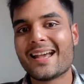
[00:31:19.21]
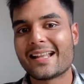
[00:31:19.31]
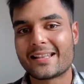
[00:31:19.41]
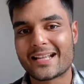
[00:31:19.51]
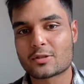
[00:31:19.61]

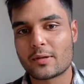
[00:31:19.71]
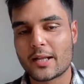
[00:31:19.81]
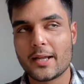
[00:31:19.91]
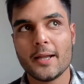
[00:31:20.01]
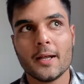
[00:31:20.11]
And that's
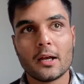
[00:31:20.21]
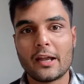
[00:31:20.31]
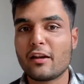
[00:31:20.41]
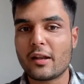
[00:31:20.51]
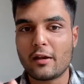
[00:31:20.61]
when
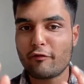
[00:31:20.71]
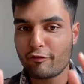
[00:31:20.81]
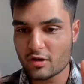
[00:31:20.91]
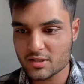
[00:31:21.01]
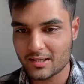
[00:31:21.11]
in
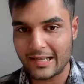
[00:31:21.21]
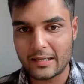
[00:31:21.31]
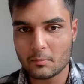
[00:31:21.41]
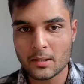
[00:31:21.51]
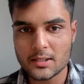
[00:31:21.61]
first
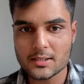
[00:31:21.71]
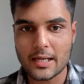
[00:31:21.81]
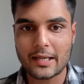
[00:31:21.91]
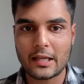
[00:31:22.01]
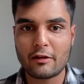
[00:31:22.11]
9 months,
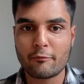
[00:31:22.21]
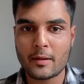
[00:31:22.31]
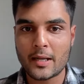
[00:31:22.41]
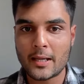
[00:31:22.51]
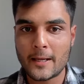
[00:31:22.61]
I gave
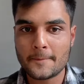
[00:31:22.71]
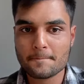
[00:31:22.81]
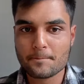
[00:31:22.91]
my